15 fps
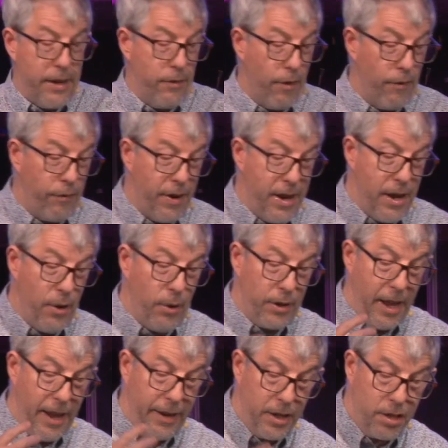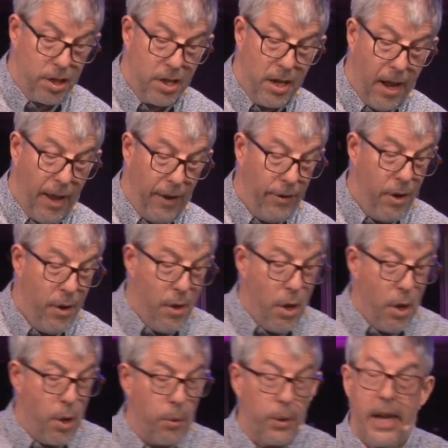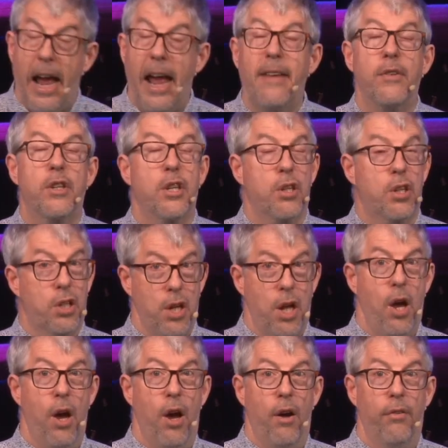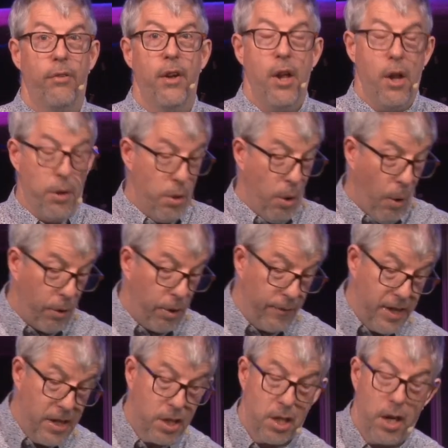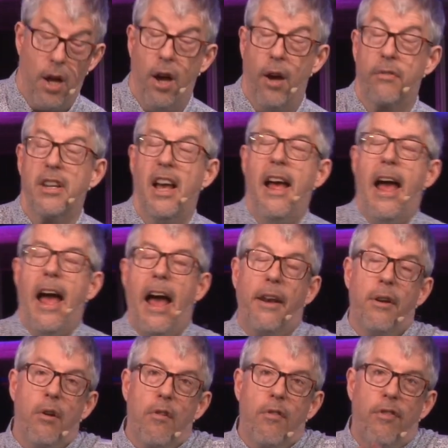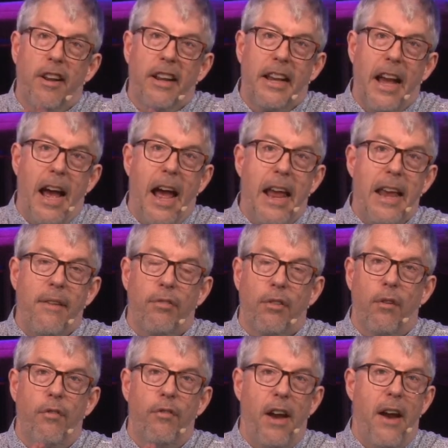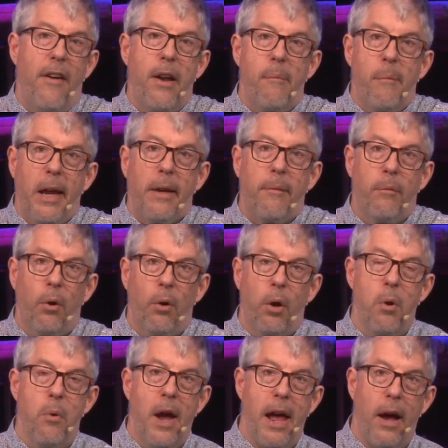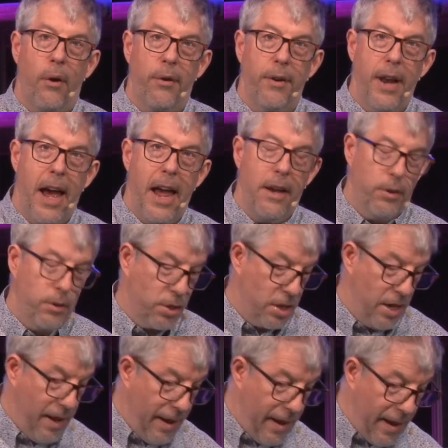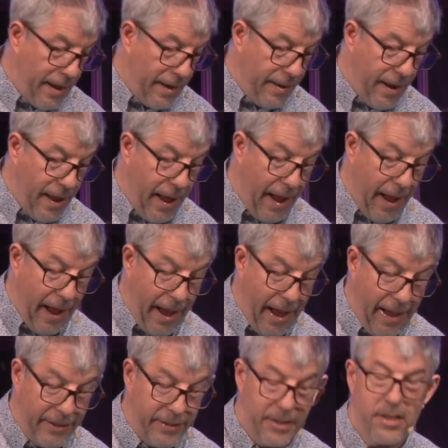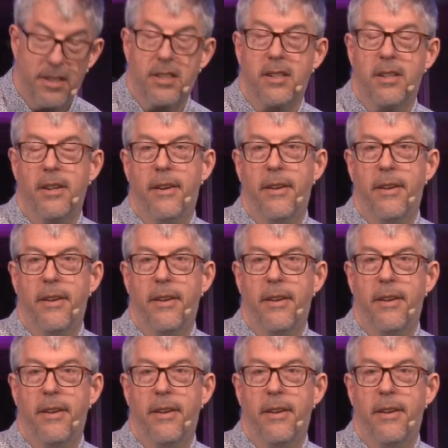revealed in a Son who came to serve, not to be served, and who forgave the very people who held nails in their hands.